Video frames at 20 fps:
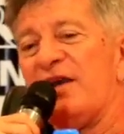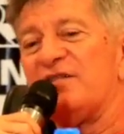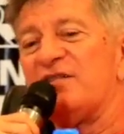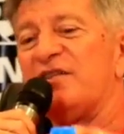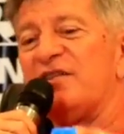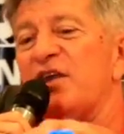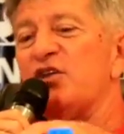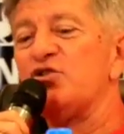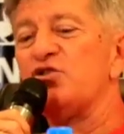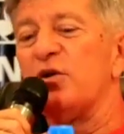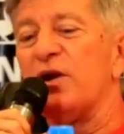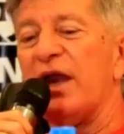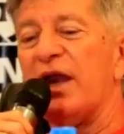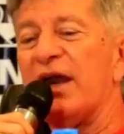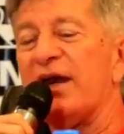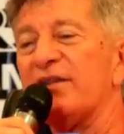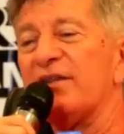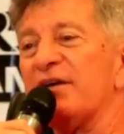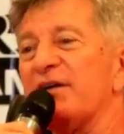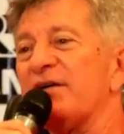Stay
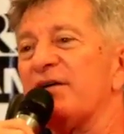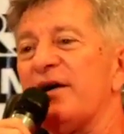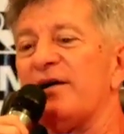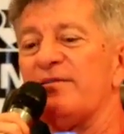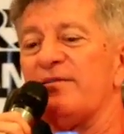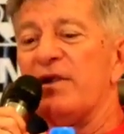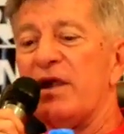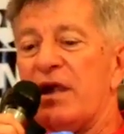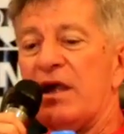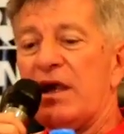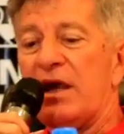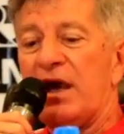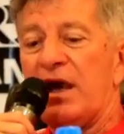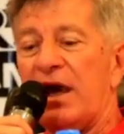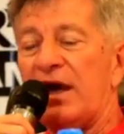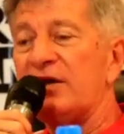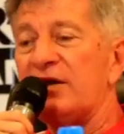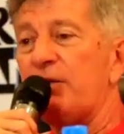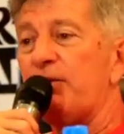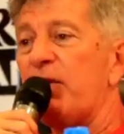together. Huh?
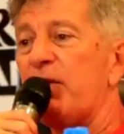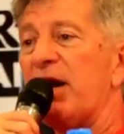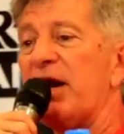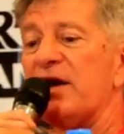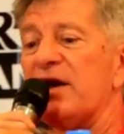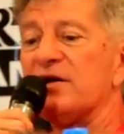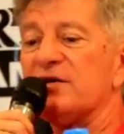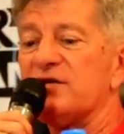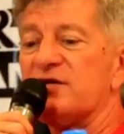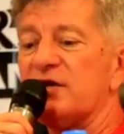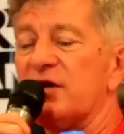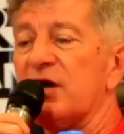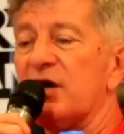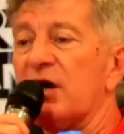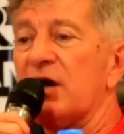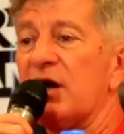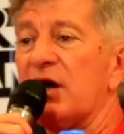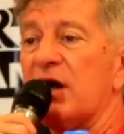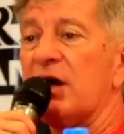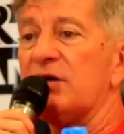Uh, the players,
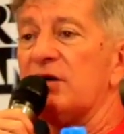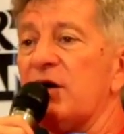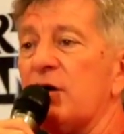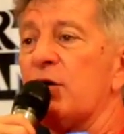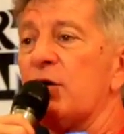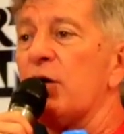uh, the